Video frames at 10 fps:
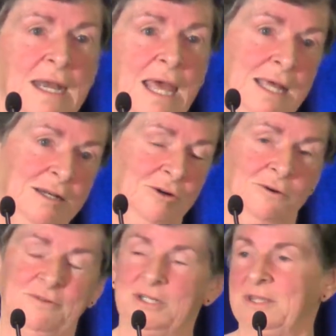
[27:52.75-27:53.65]
hand it
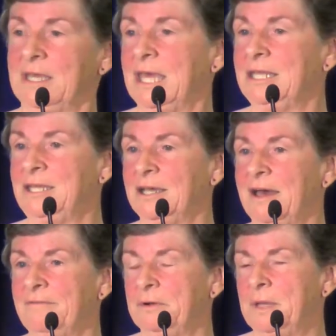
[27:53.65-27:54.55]
over to the Kenya
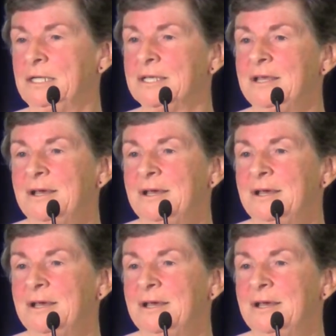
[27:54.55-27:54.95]
government.